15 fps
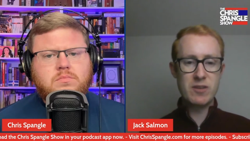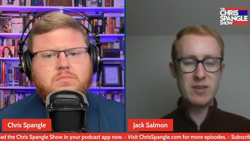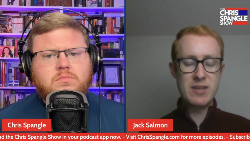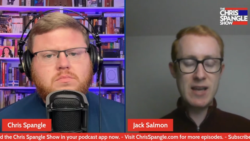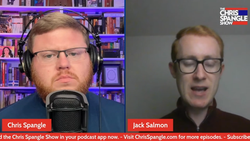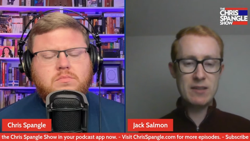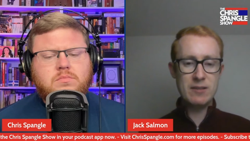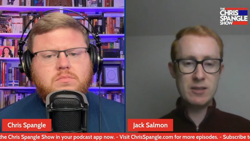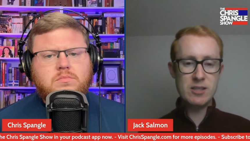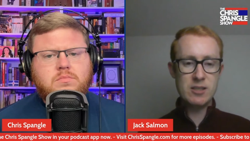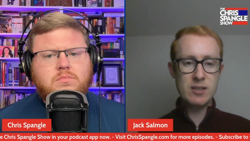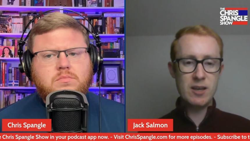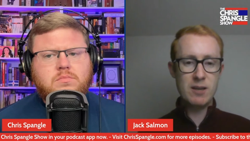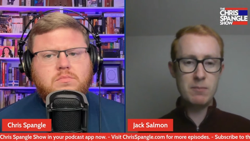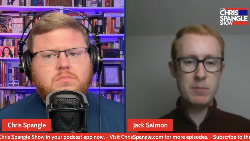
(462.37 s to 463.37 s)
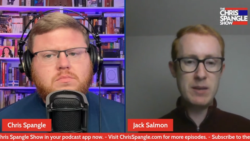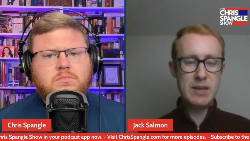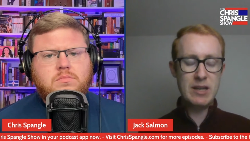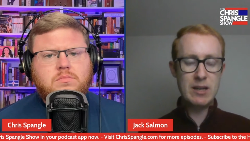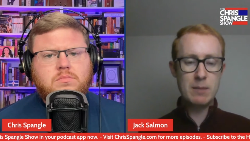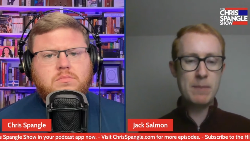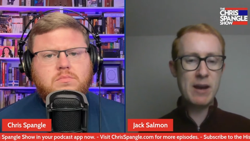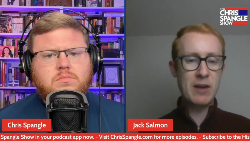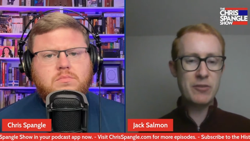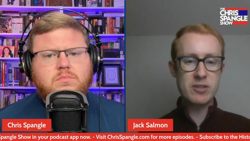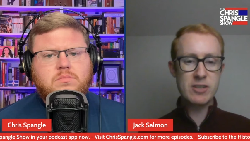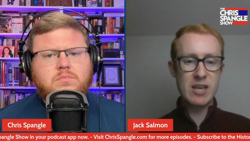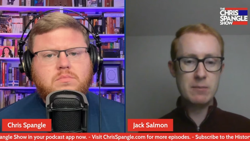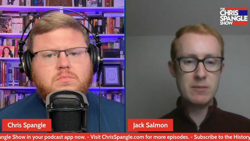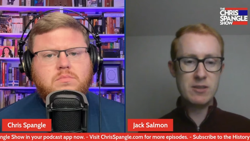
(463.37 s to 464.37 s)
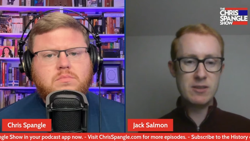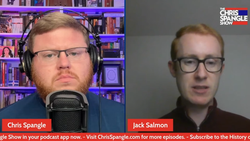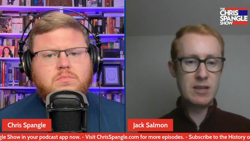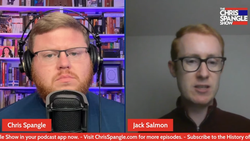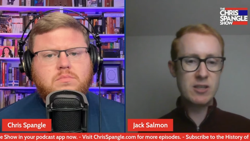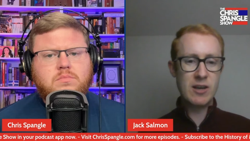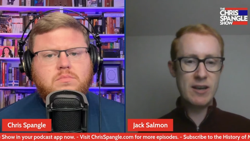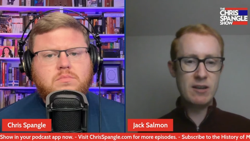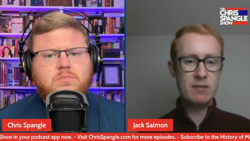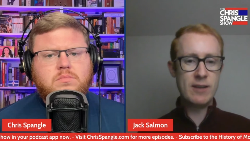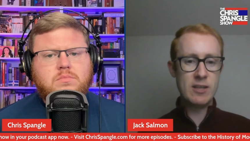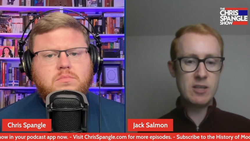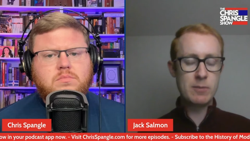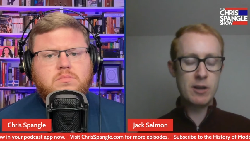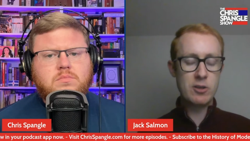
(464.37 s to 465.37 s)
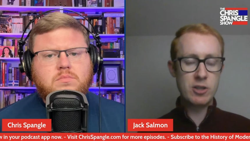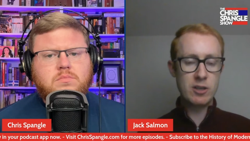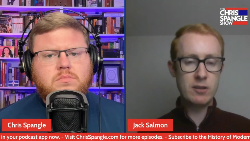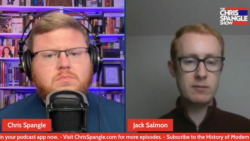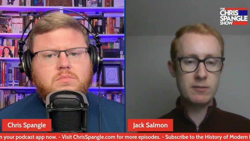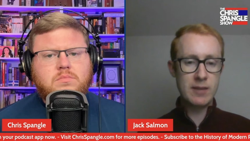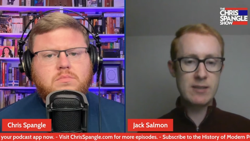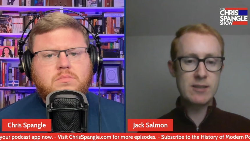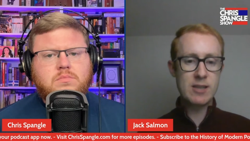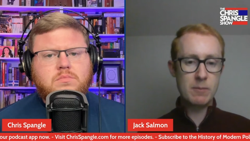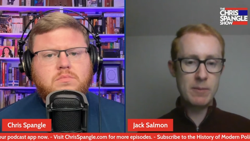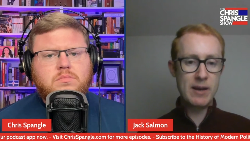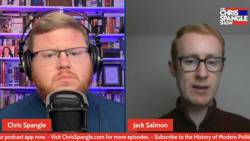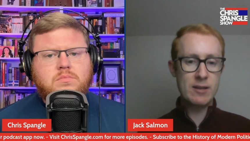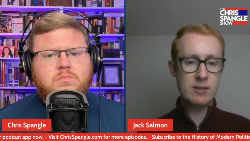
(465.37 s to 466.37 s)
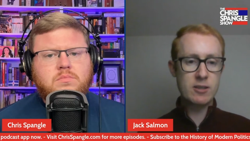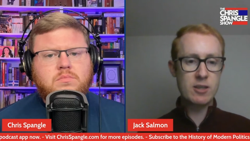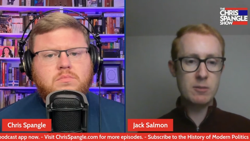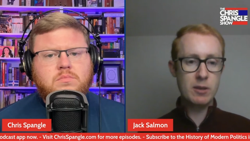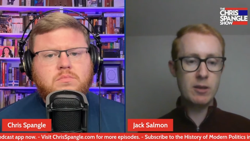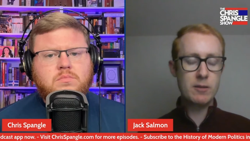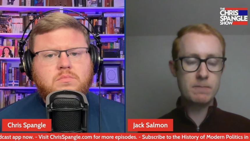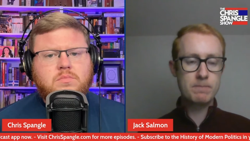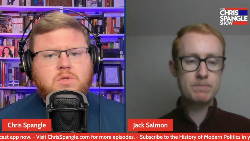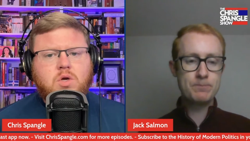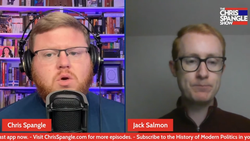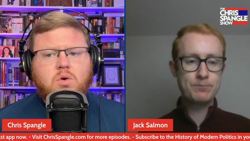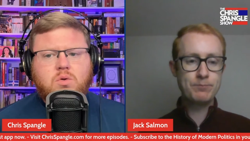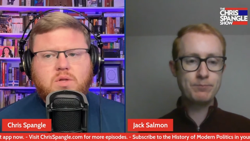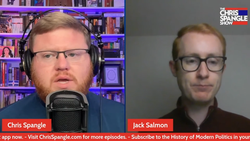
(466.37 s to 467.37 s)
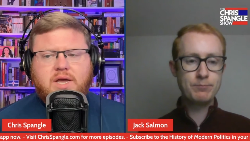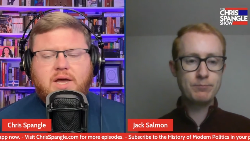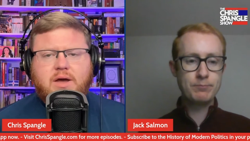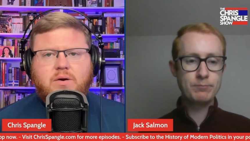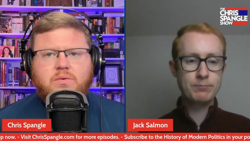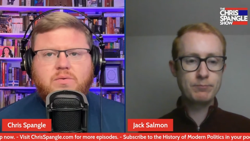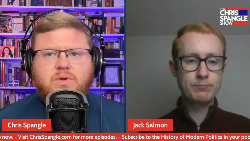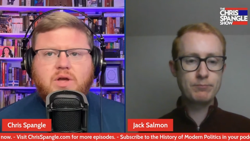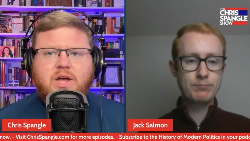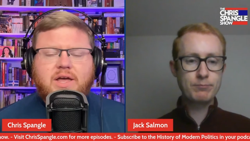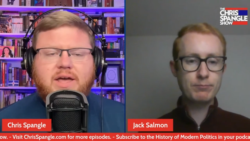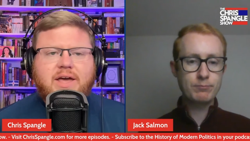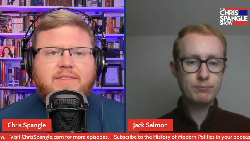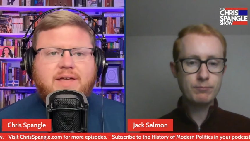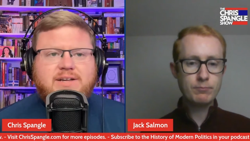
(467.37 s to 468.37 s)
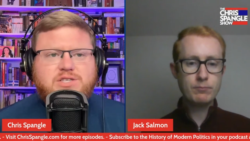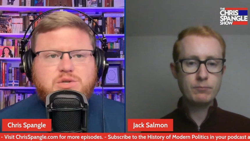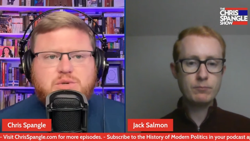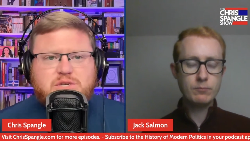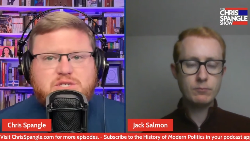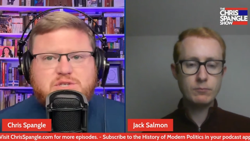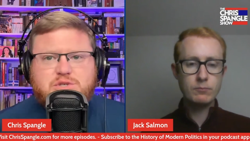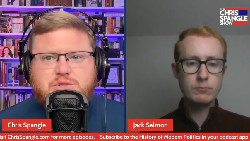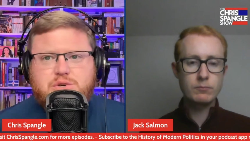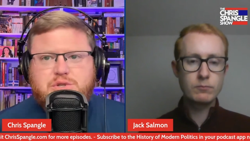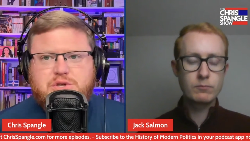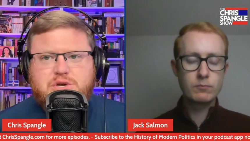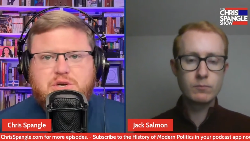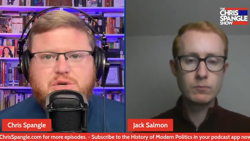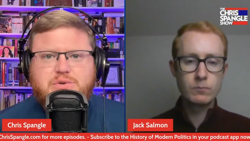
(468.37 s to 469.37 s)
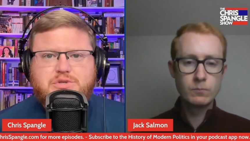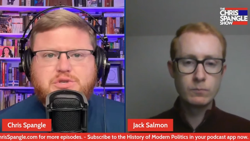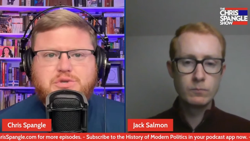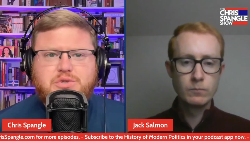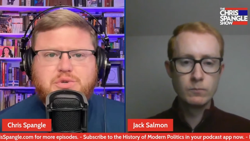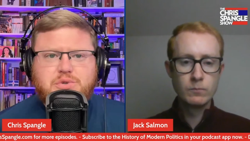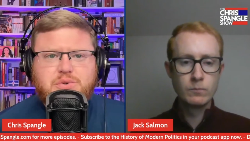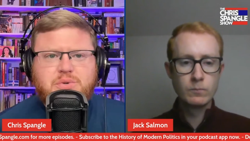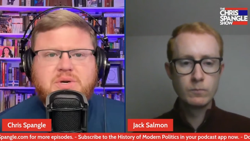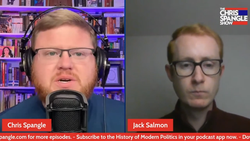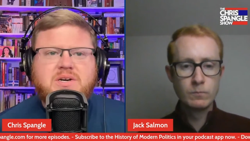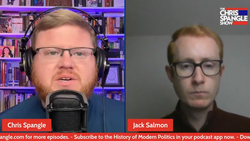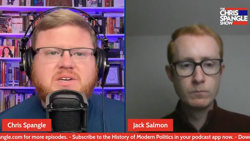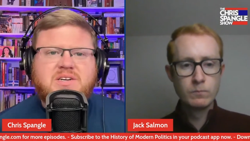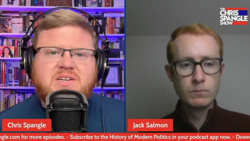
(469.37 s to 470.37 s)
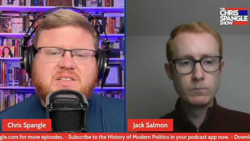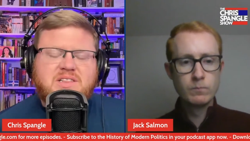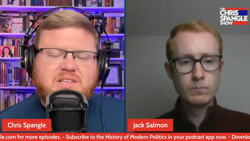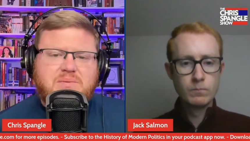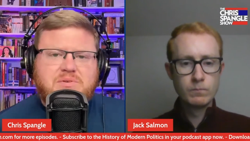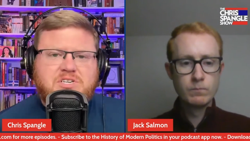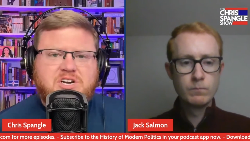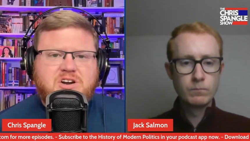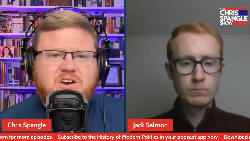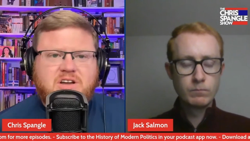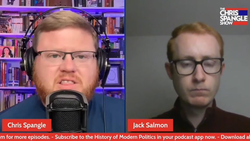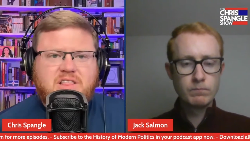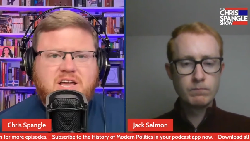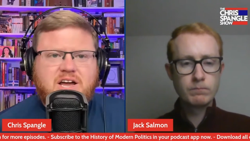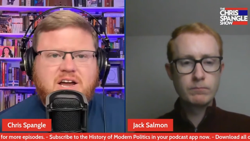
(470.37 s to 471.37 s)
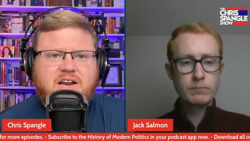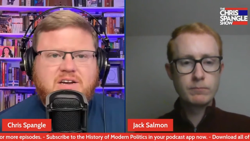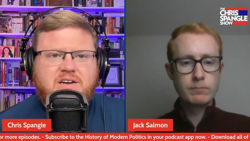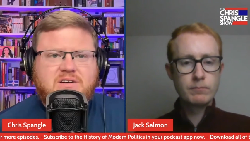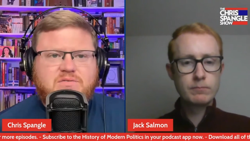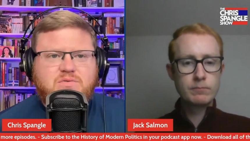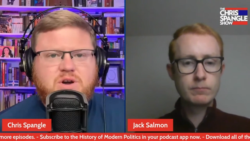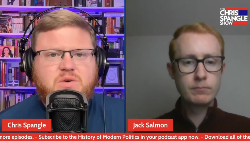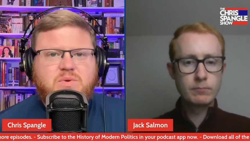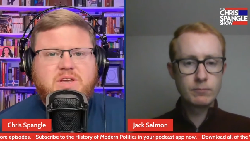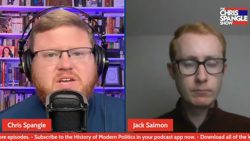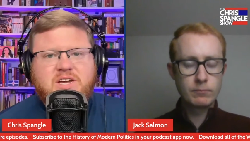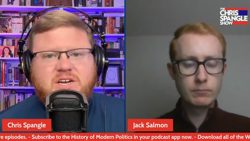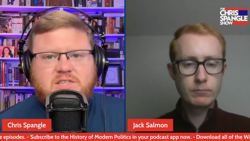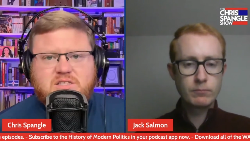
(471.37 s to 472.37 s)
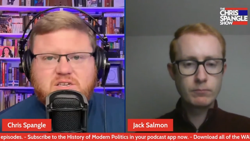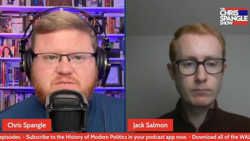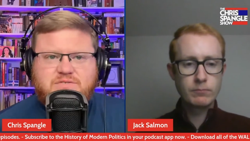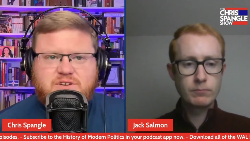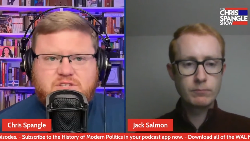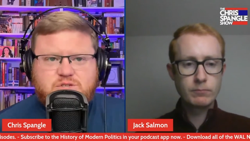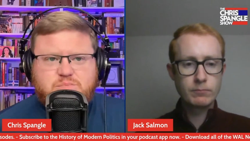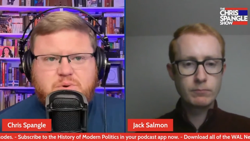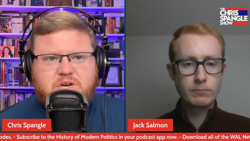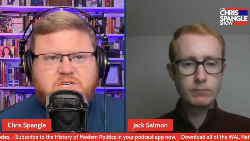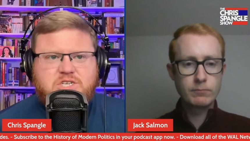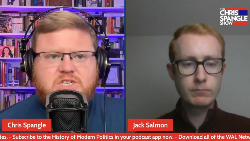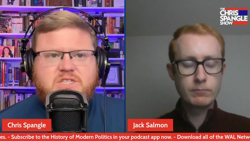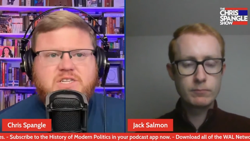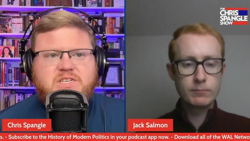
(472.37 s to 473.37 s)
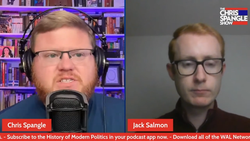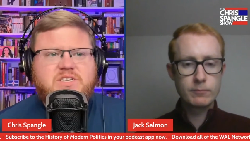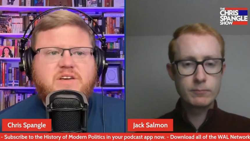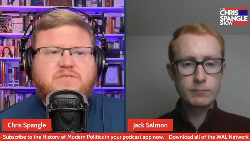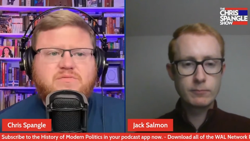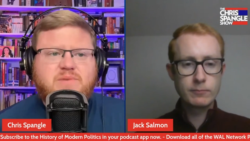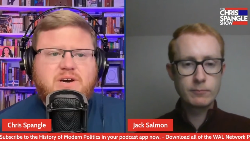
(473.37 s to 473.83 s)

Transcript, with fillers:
Speaker 1: on the debt this year being about the same as the entire defense budget. That's how bad it's going to be holy cow.
Speaker 2: And, and that's always sort of the go to libertarian line of, well, we can cut the defense budget and let's save